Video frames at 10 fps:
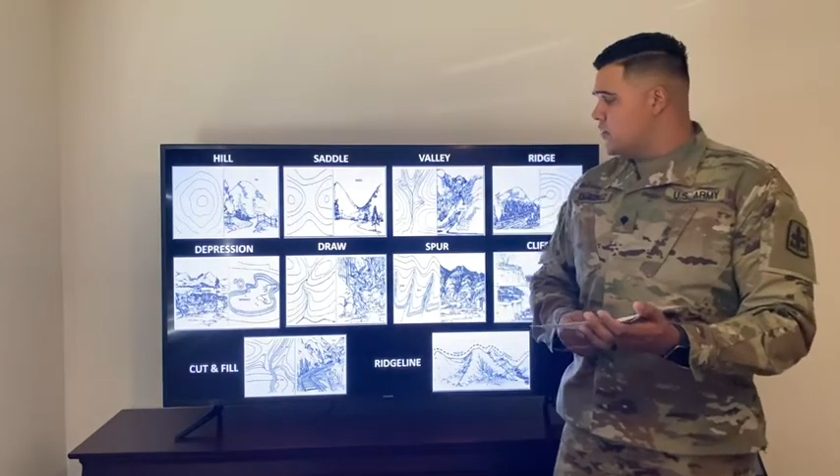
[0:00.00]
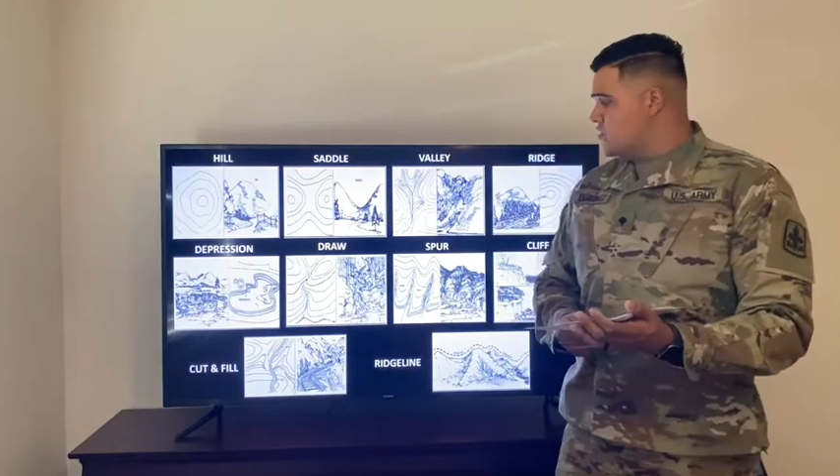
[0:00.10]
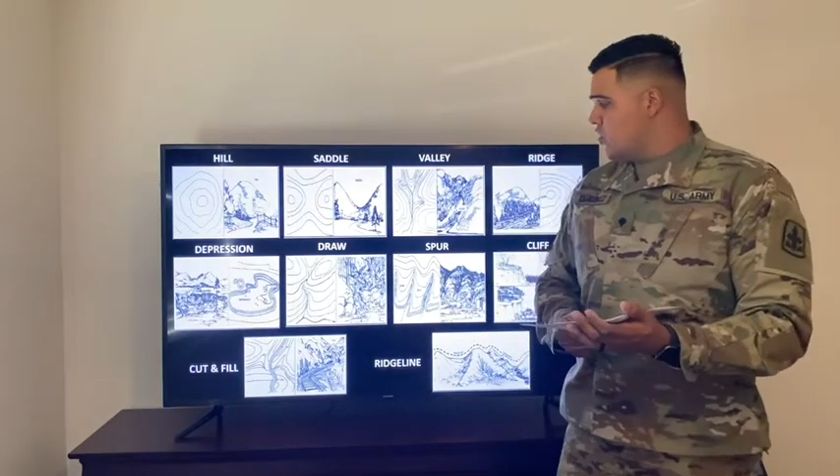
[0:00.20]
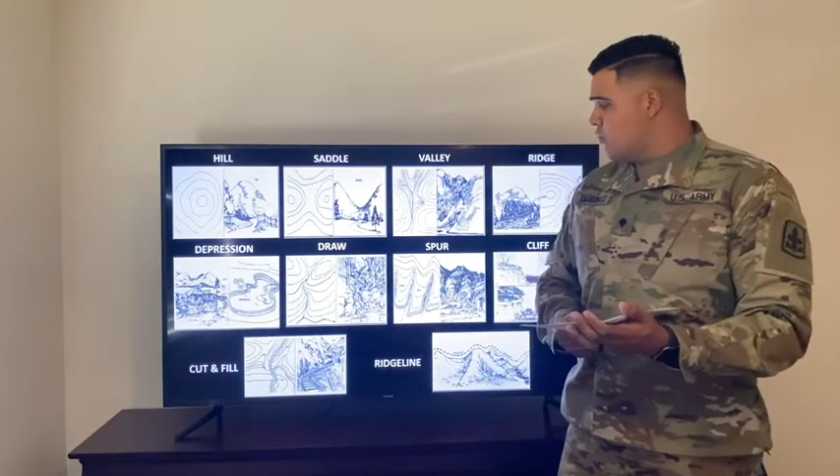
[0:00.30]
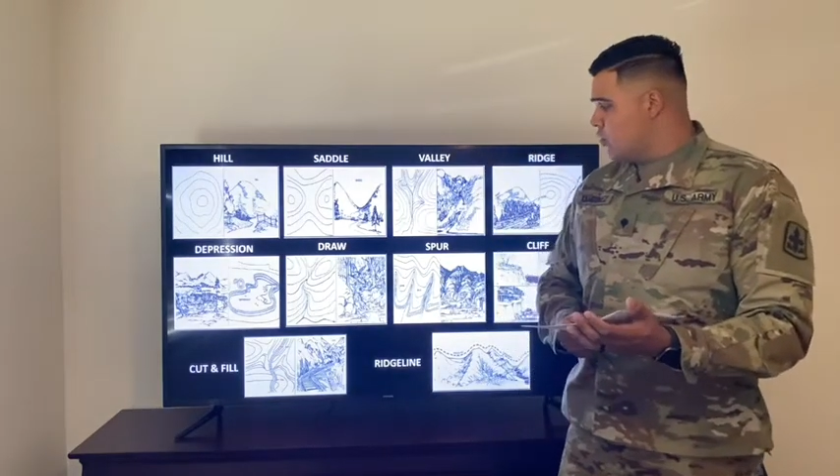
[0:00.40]
There's
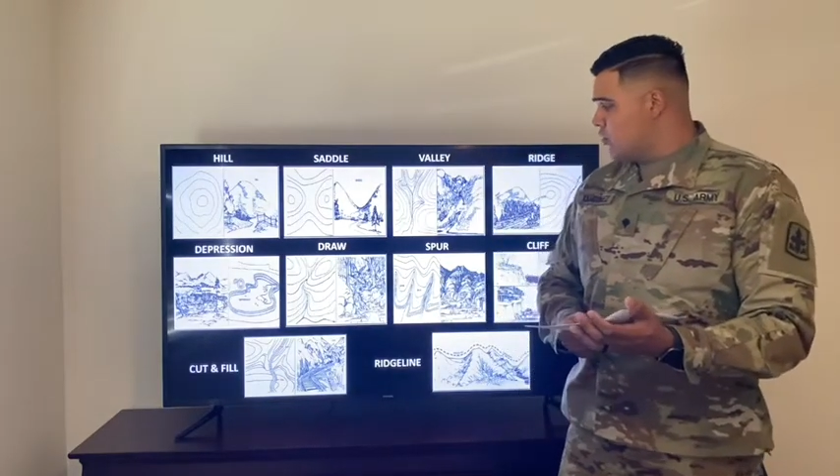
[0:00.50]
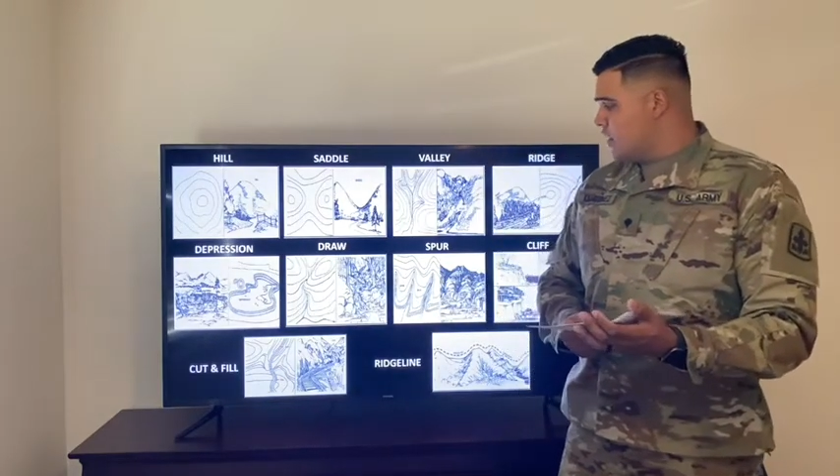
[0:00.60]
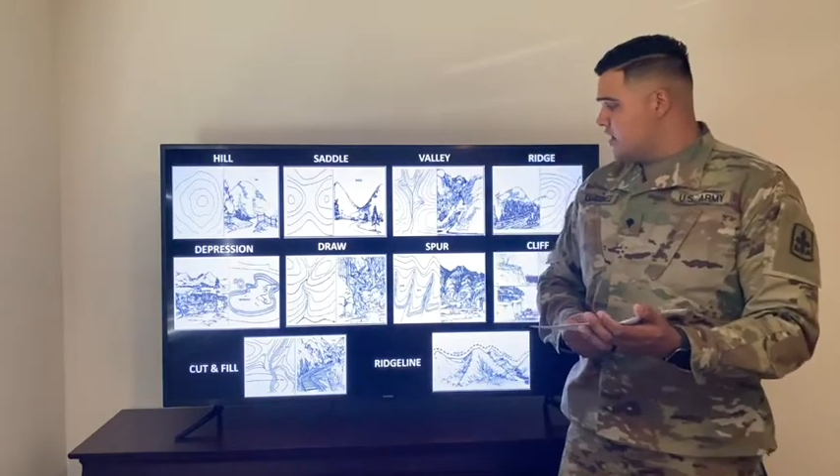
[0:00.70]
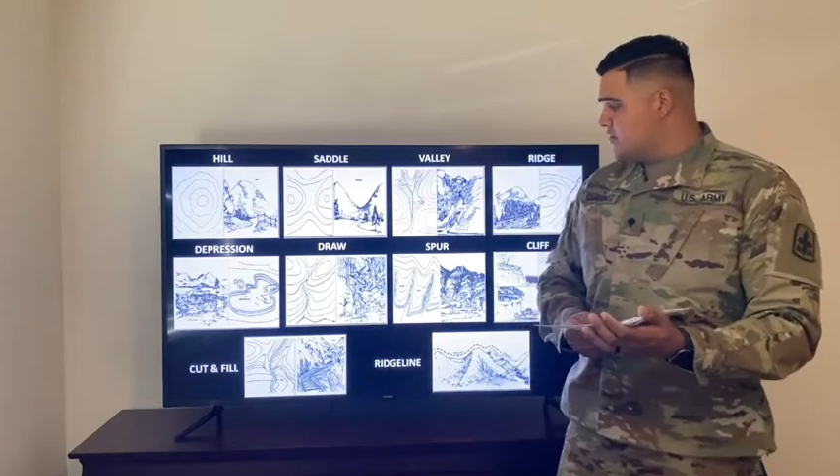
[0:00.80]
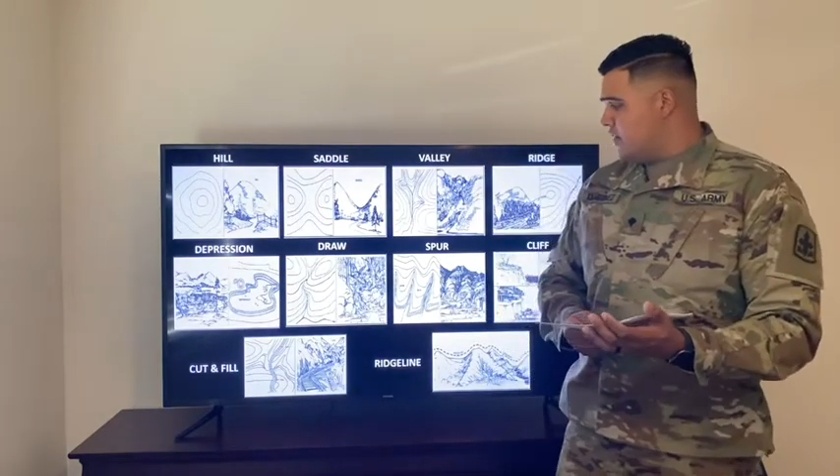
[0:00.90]
no
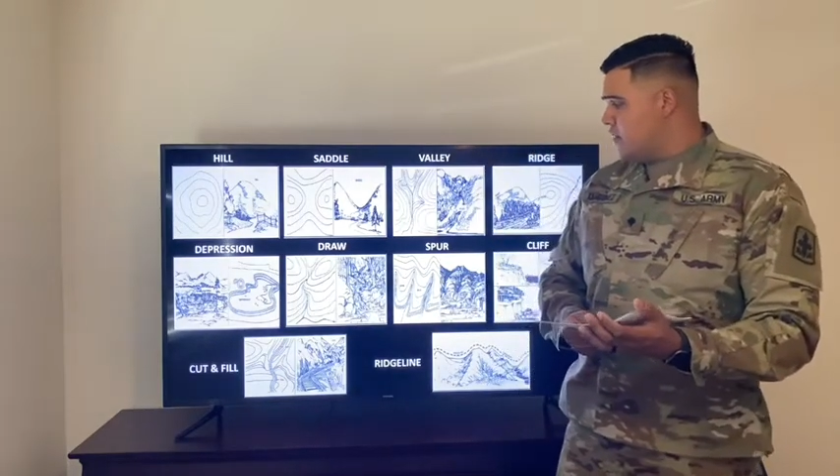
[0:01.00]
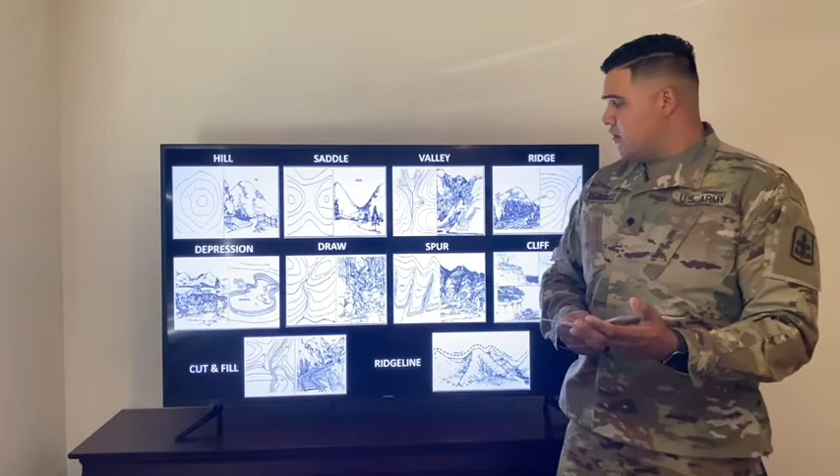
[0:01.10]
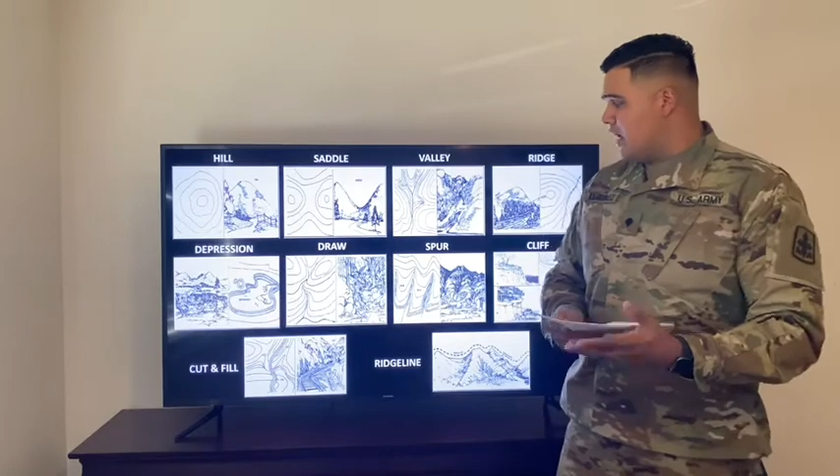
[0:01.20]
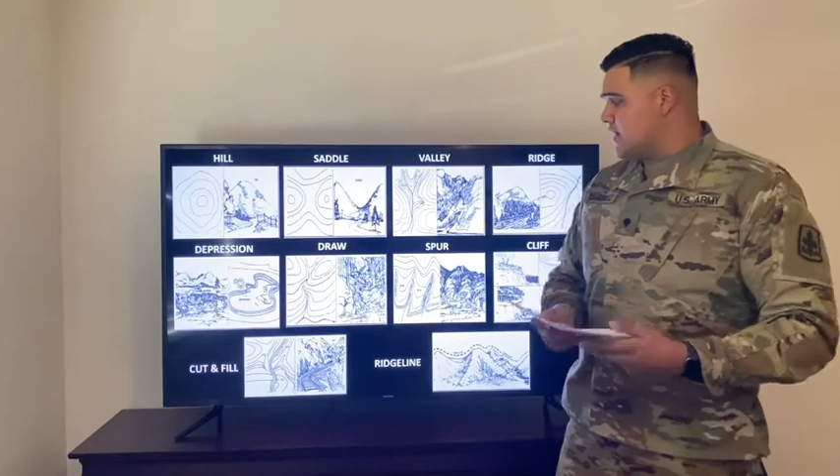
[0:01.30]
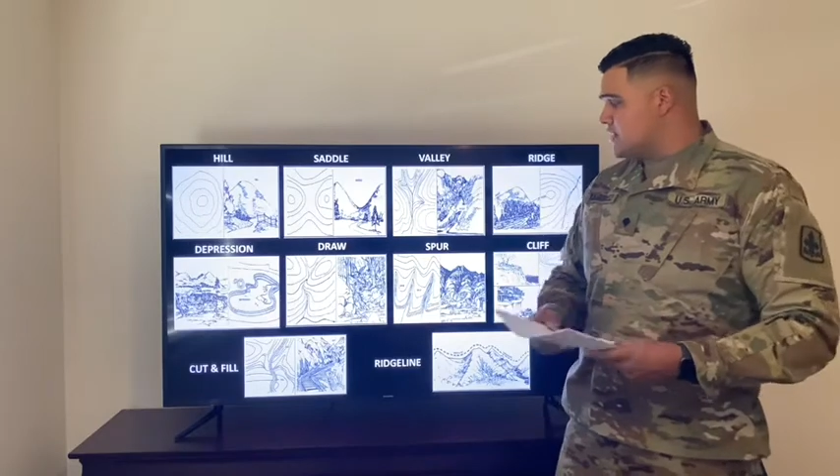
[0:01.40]
motorized
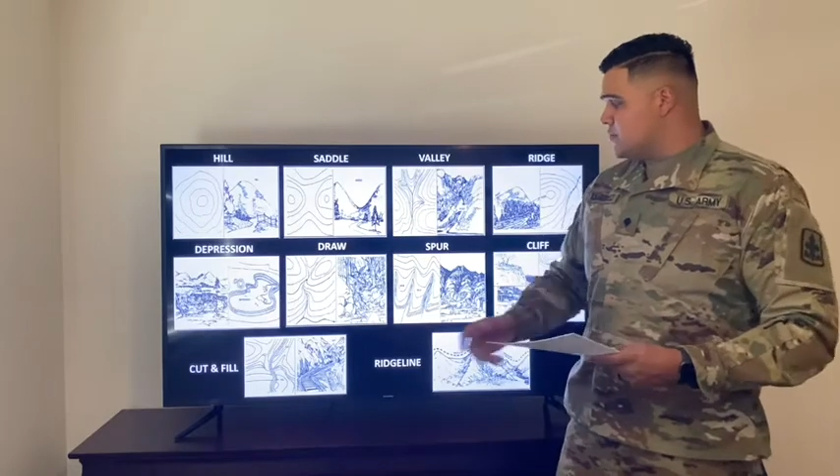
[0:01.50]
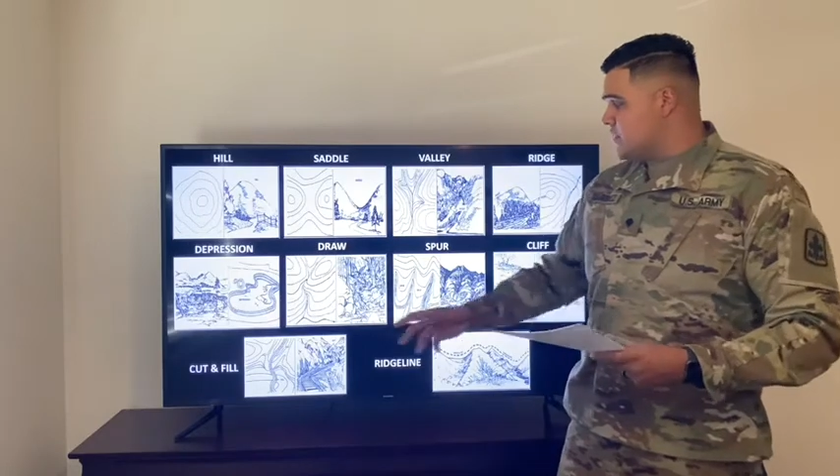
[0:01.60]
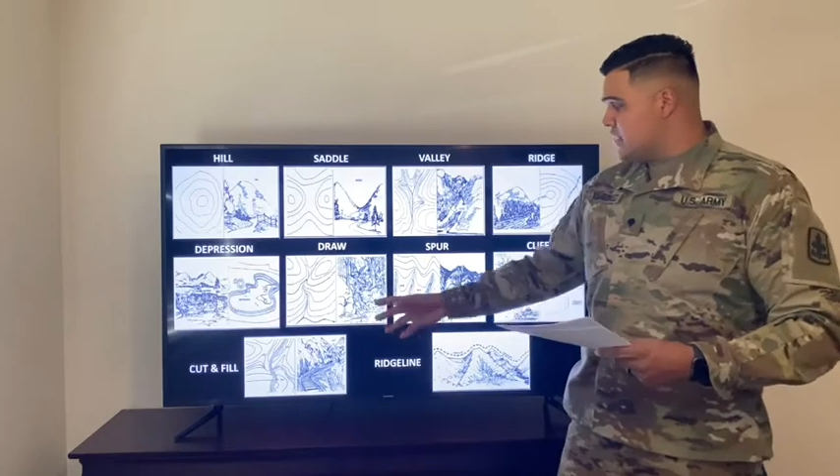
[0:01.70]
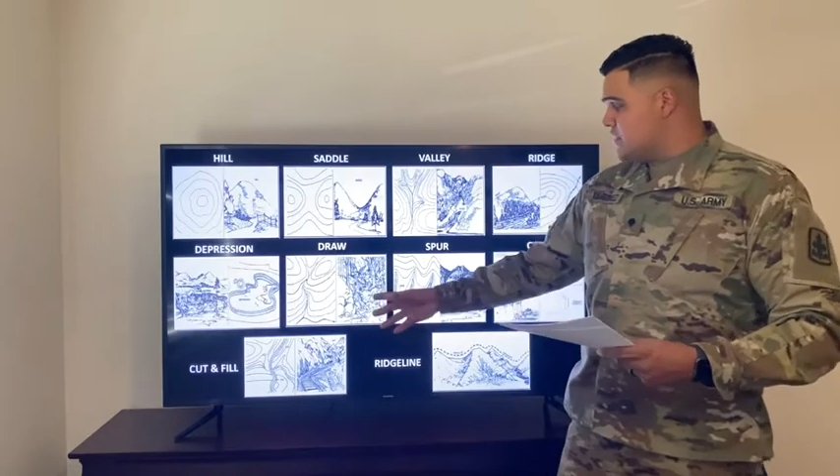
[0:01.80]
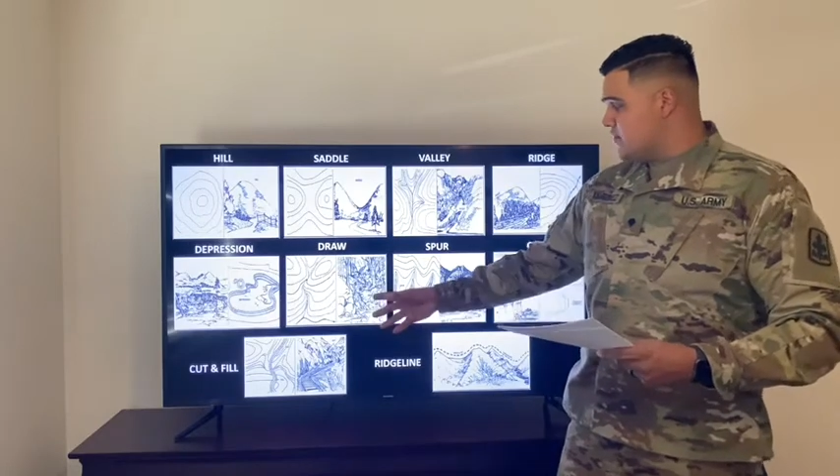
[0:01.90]
vehicle access
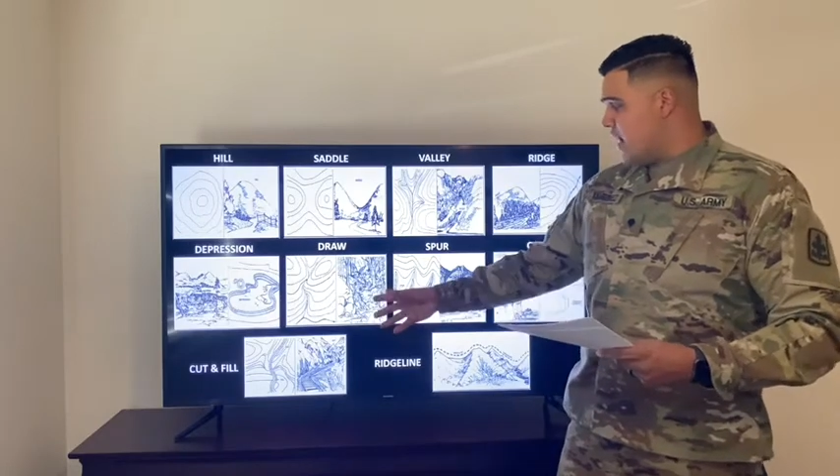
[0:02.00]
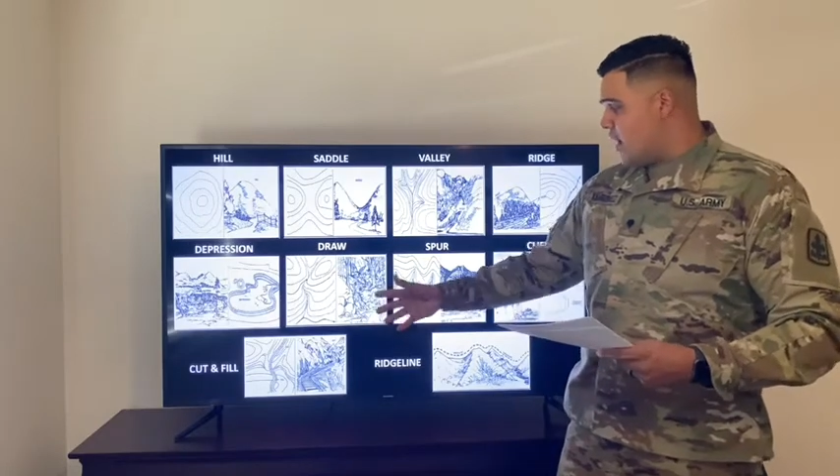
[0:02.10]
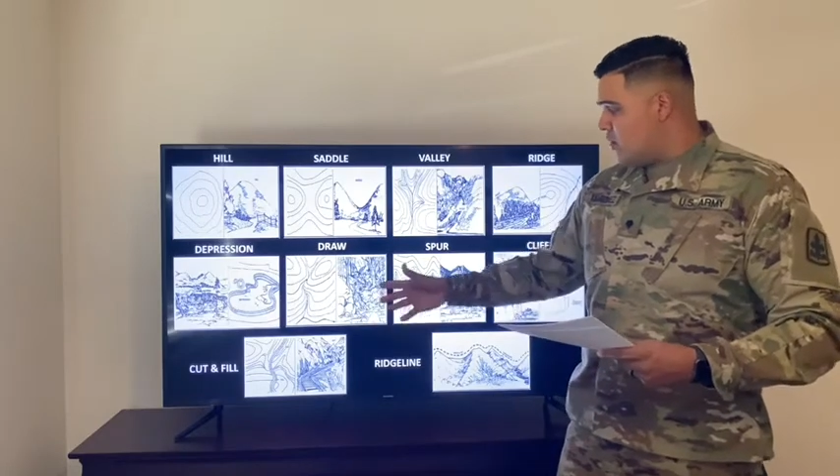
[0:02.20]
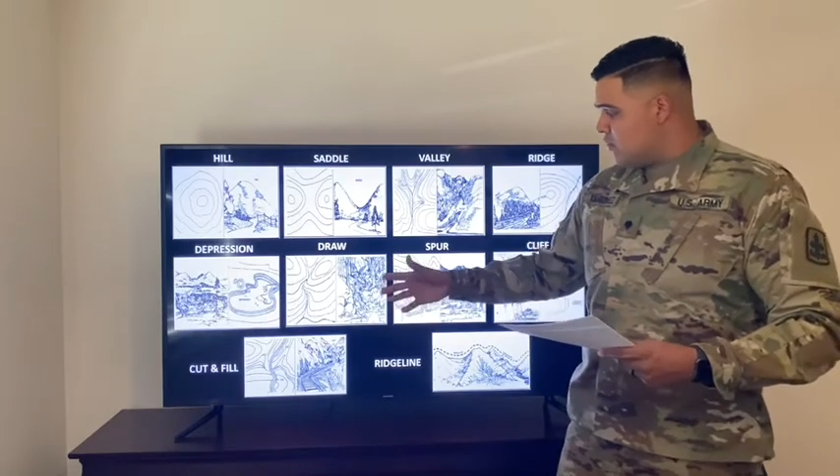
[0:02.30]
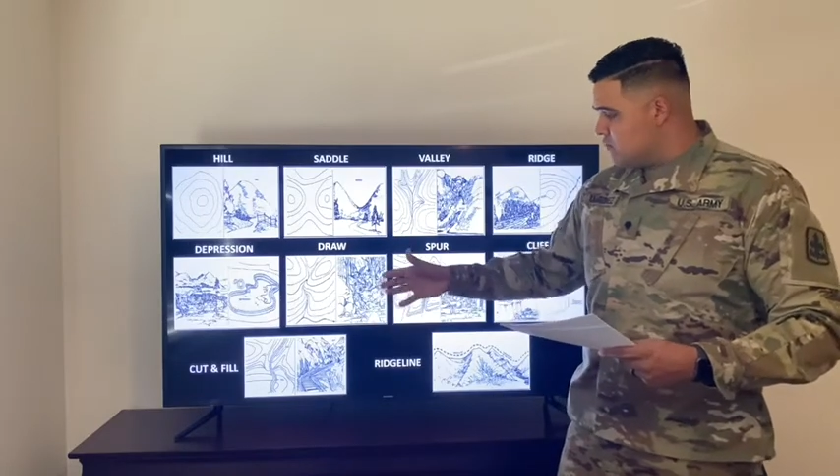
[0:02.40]
because of
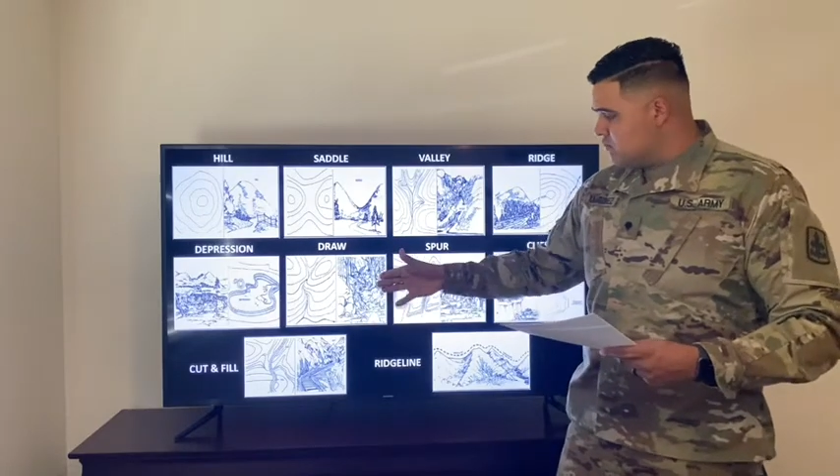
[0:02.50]
how